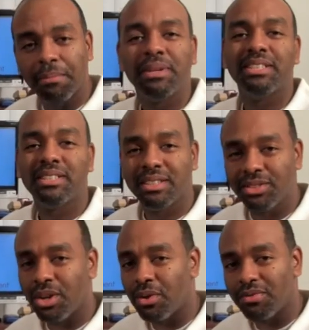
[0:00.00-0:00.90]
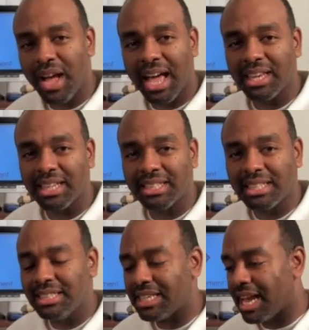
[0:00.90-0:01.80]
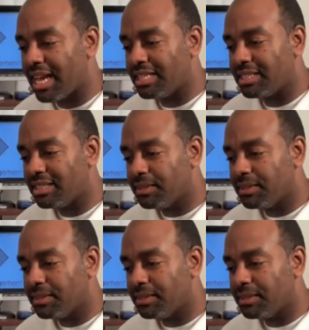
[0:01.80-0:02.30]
piece to you know violated DJs.